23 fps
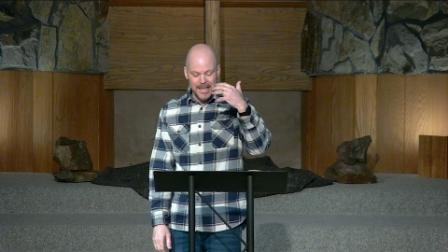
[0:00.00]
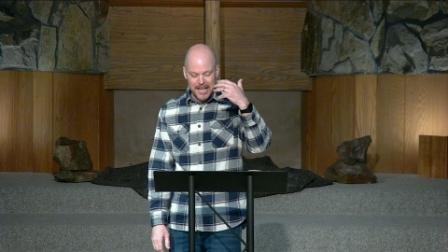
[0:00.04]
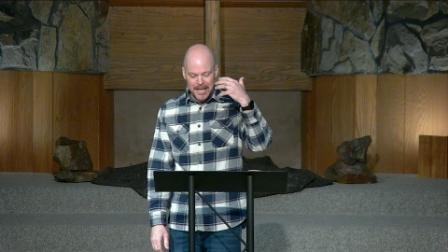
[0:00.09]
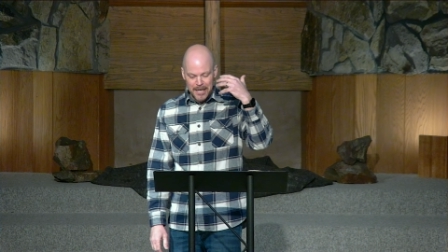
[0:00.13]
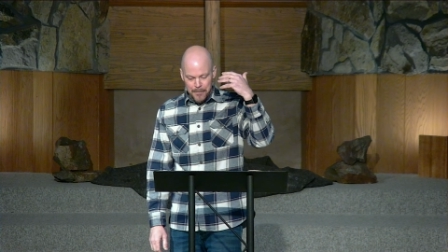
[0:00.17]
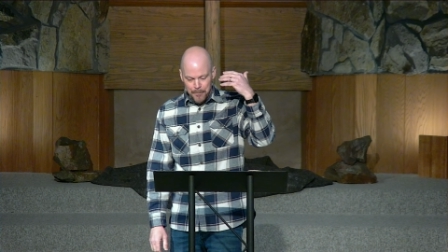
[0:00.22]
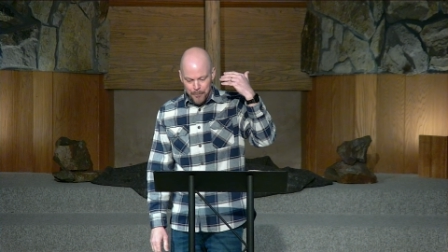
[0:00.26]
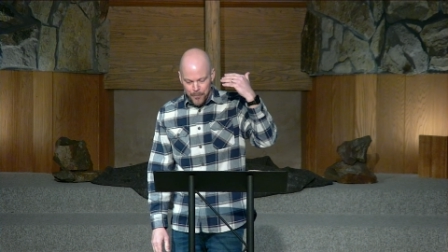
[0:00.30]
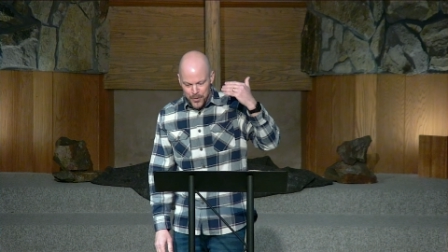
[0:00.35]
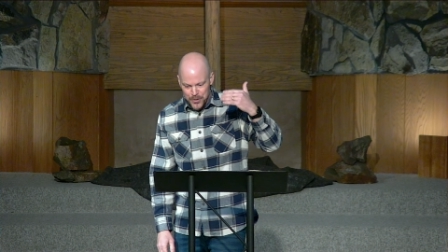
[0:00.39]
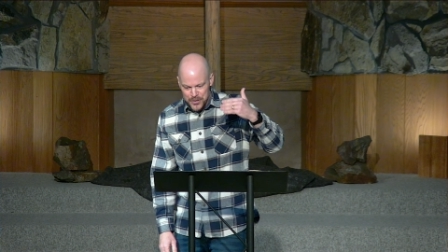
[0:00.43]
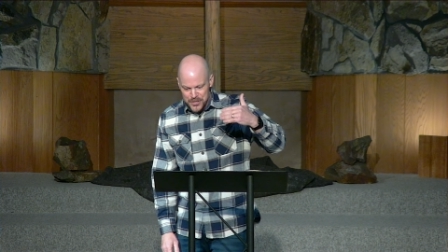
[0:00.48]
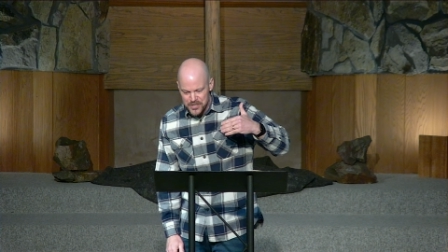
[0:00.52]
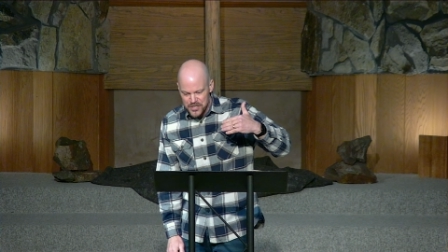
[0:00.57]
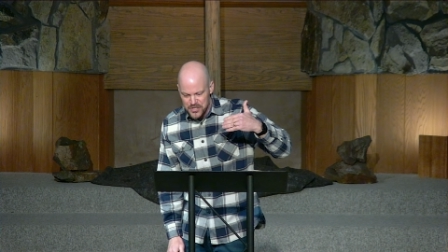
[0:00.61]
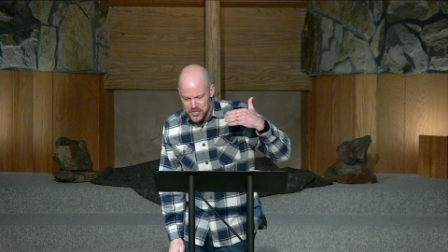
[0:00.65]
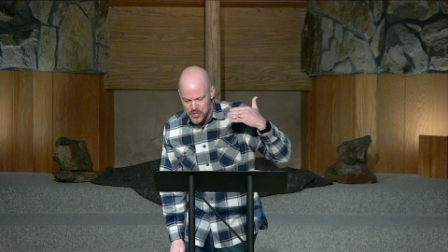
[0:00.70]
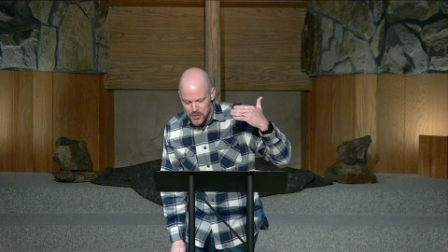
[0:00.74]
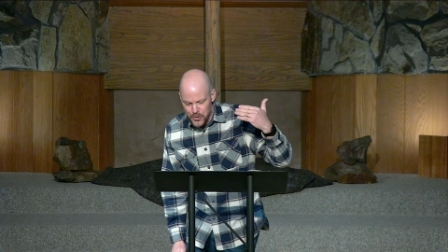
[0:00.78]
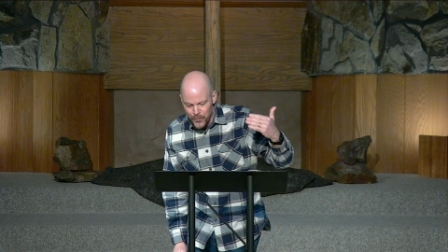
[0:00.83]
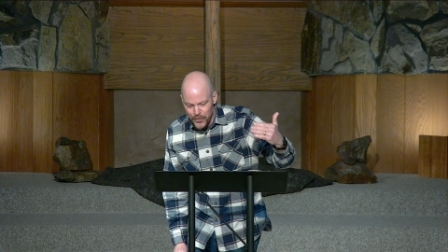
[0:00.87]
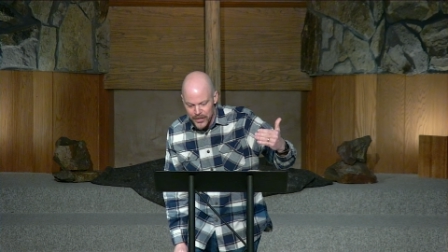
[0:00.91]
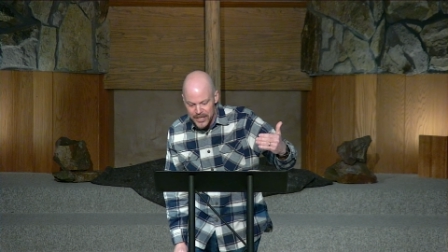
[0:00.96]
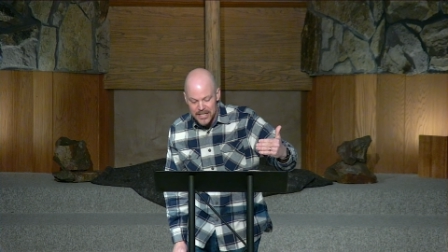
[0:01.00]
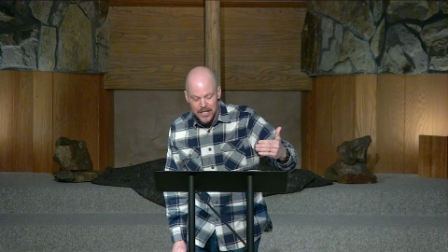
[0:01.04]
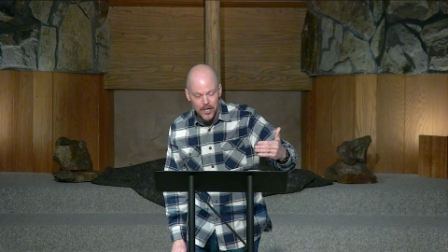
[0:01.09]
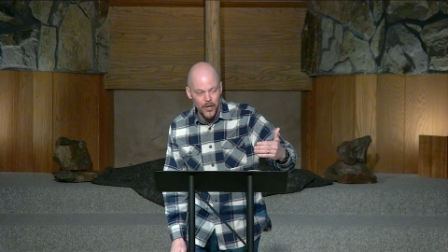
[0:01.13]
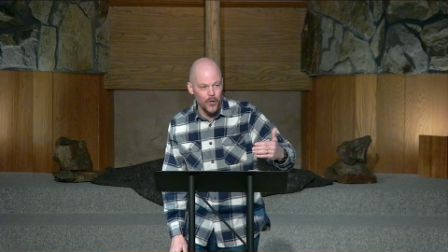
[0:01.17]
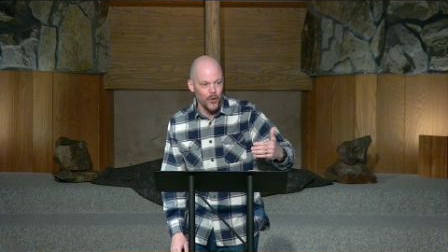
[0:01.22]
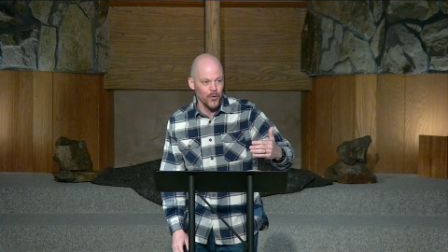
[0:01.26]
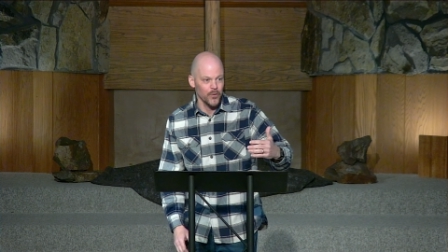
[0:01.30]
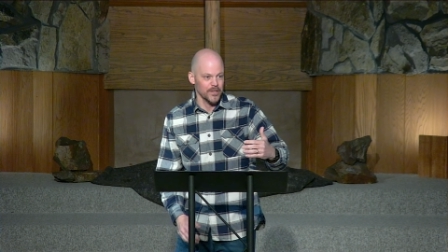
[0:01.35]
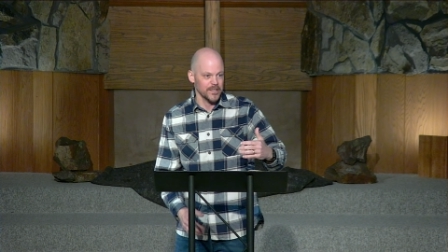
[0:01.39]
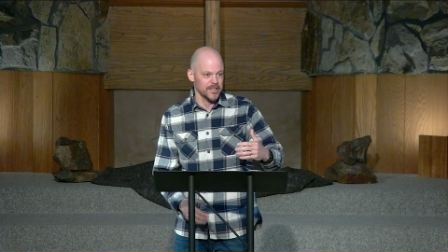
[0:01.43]
in pursuing
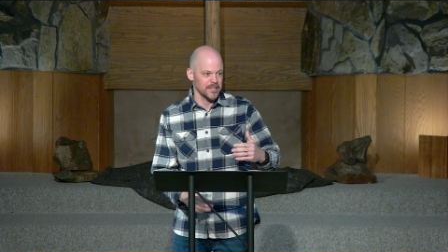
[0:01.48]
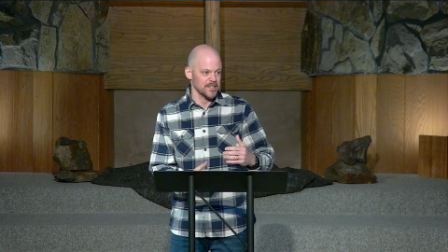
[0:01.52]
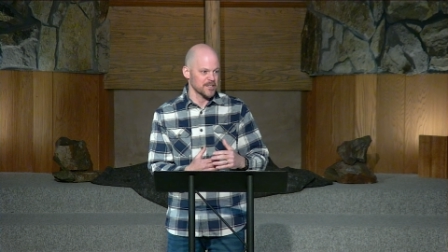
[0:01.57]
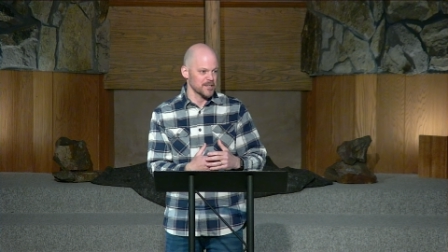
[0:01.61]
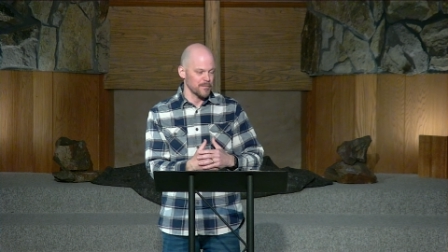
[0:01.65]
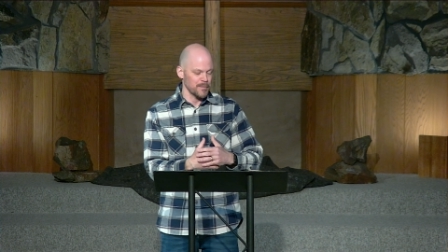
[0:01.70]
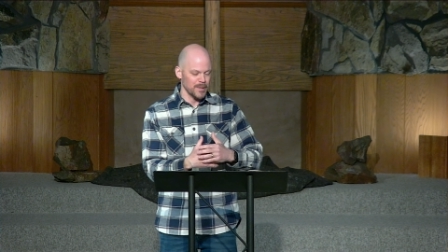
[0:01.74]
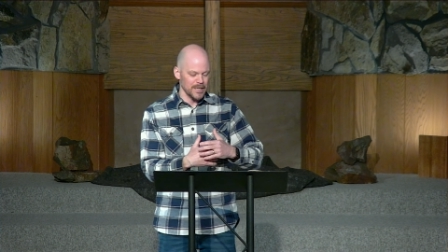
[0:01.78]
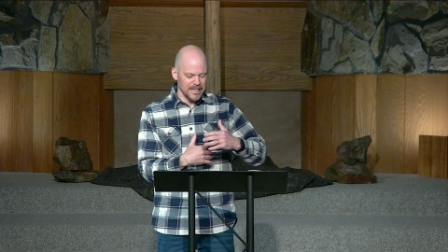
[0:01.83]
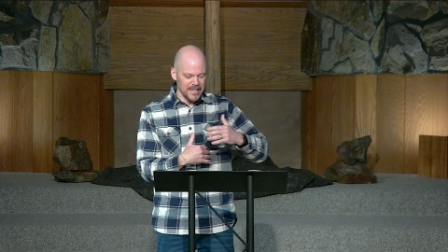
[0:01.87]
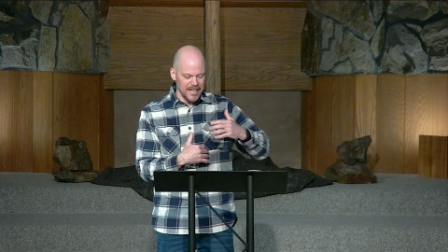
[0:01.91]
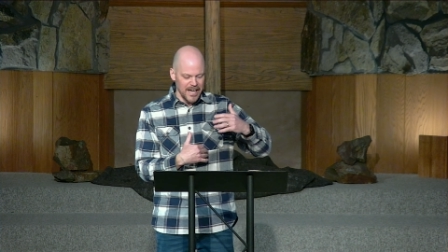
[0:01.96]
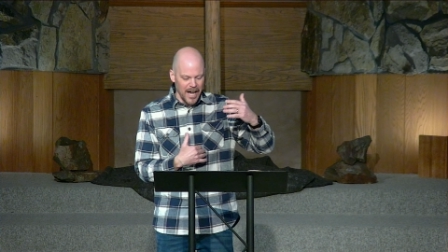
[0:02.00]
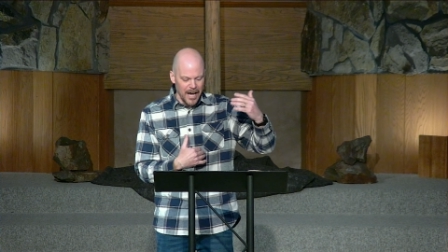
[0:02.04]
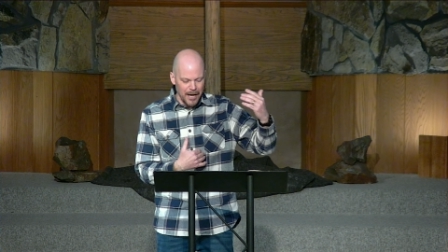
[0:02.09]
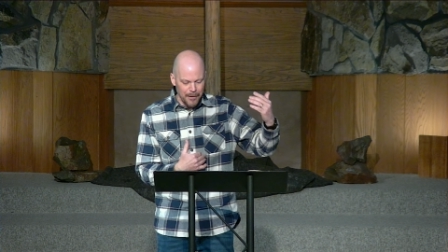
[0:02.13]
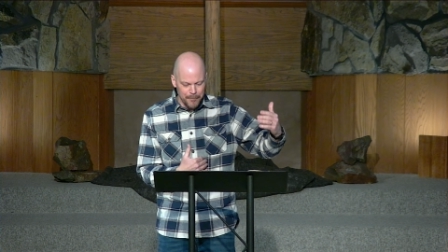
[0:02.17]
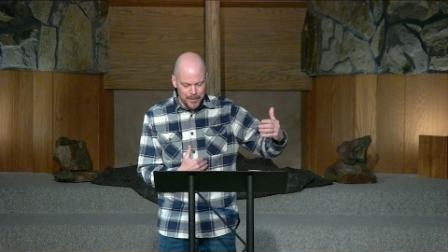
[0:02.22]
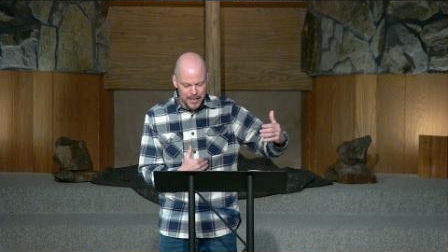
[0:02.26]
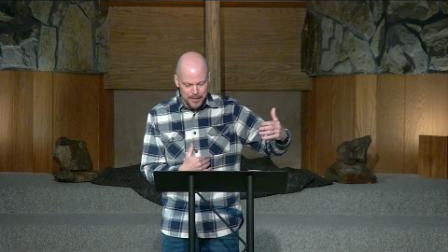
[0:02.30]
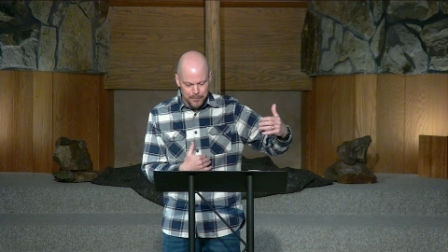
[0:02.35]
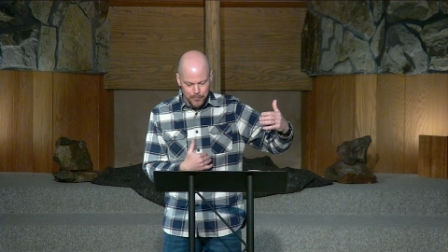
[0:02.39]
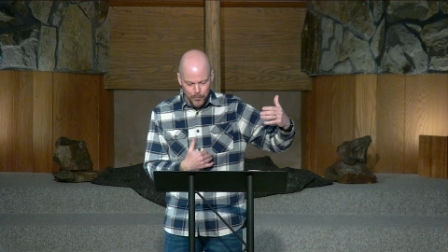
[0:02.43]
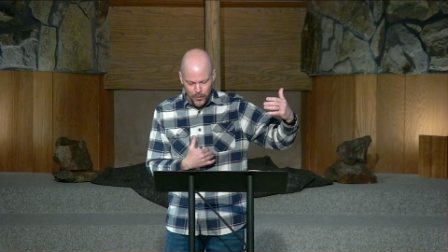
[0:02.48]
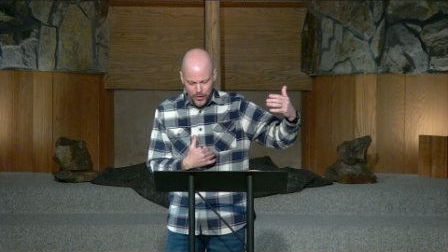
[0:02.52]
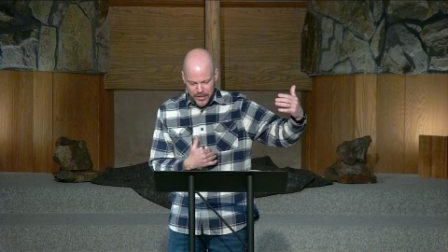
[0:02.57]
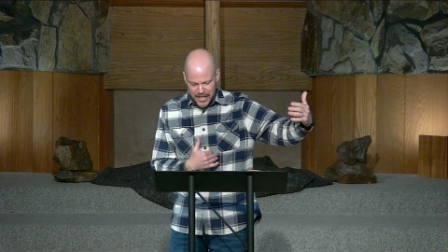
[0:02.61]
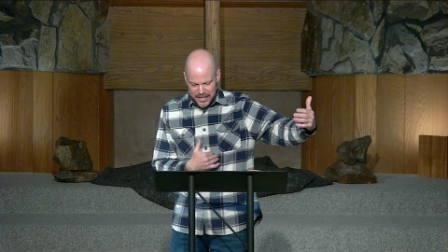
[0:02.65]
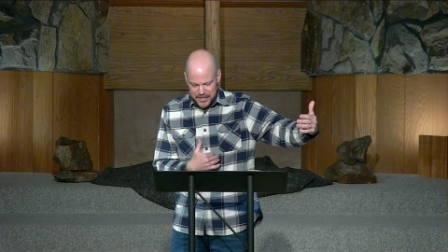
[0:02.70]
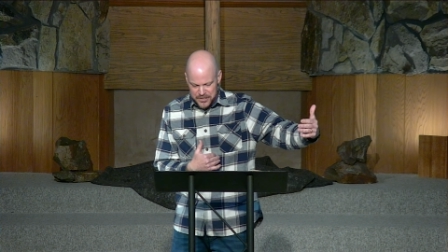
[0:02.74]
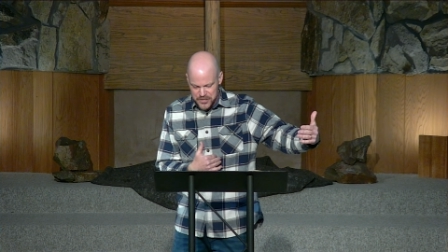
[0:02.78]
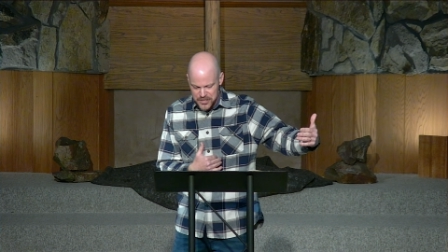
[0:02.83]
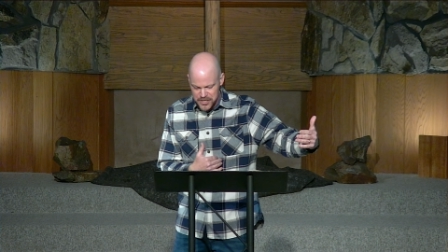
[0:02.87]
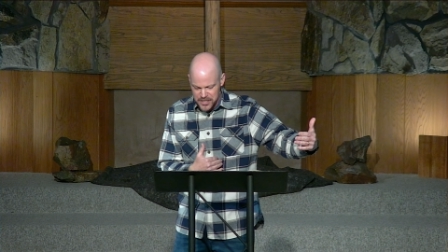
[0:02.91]
holiness and becoming more
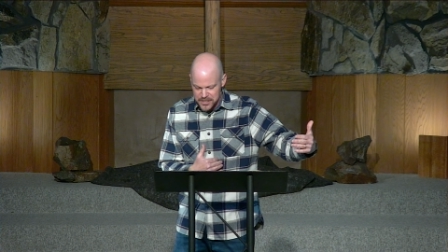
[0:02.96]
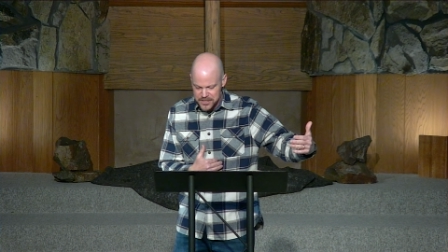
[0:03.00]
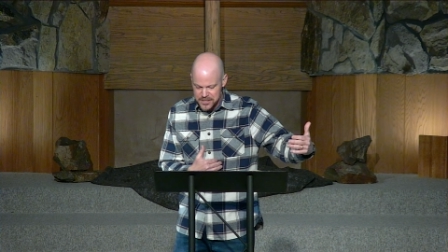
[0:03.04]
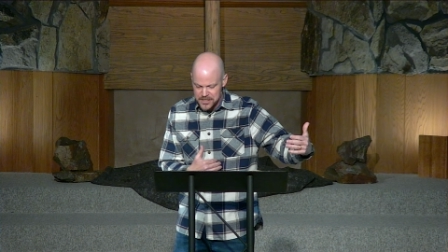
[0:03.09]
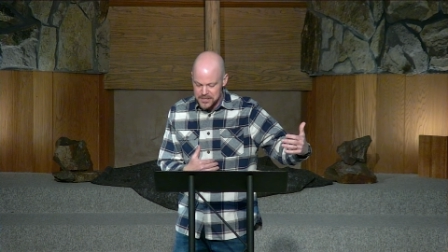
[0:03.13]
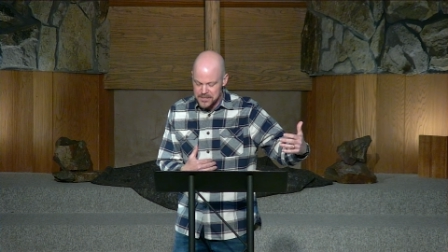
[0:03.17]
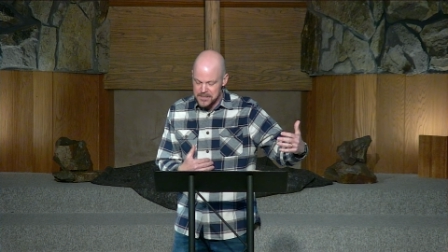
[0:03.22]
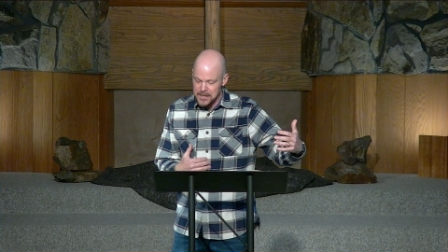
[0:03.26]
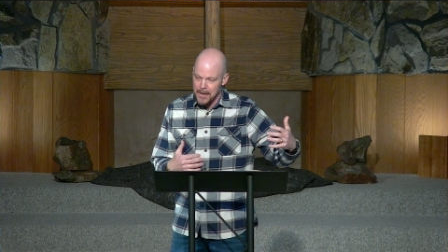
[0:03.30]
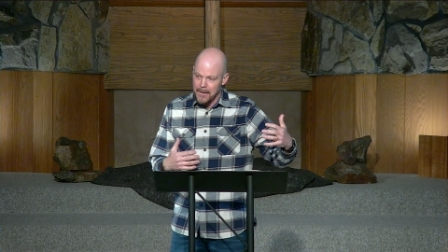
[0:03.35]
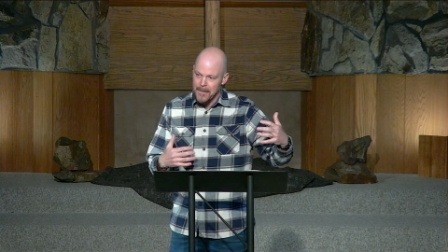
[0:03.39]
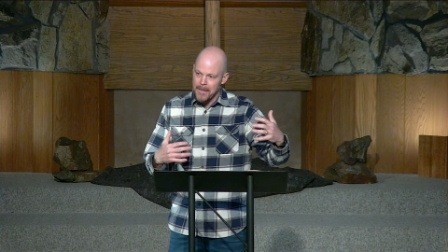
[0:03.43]
like Jesus